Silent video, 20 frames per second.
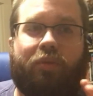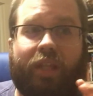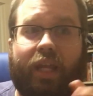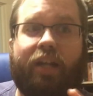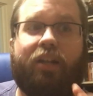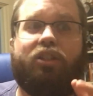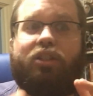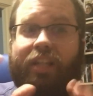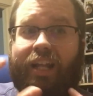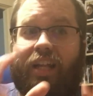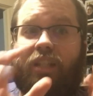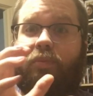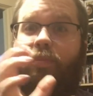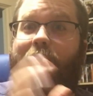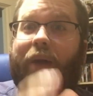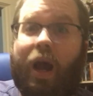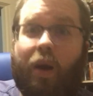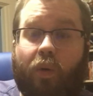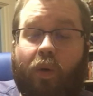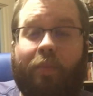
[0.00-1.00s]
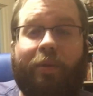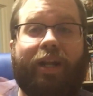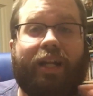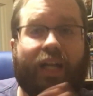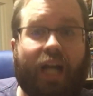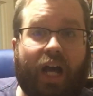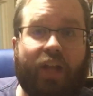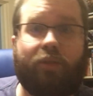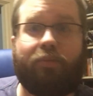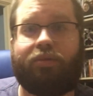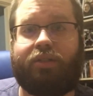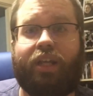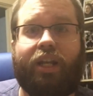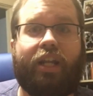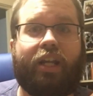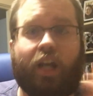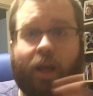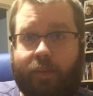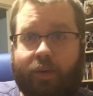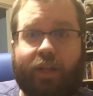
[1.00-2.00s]
when they just announced Batwoman and Gotham
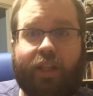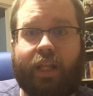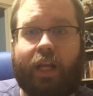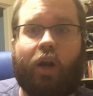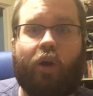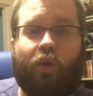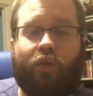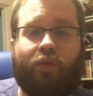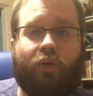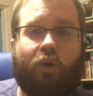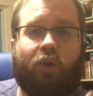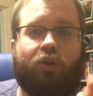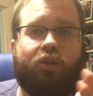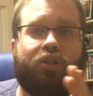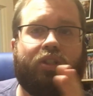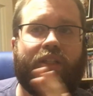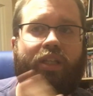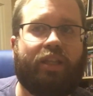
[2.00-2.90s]
City coming to the Arrowverse,